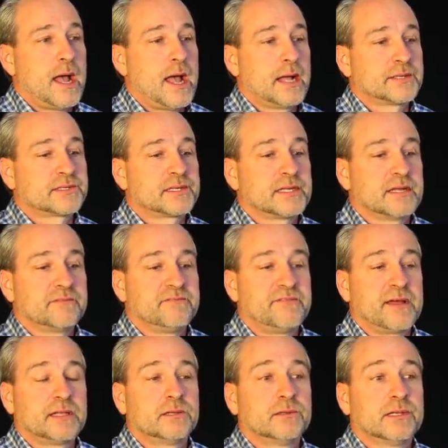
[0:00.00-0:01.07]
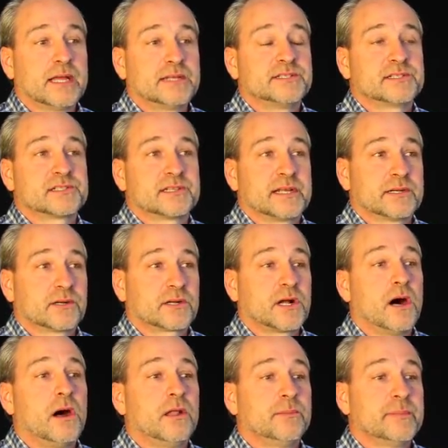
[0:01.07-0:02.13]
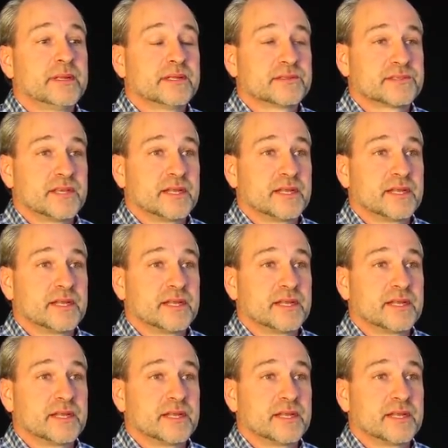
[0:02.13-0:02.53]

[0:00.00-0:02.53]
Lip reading: Actually, a fellow legislator called me and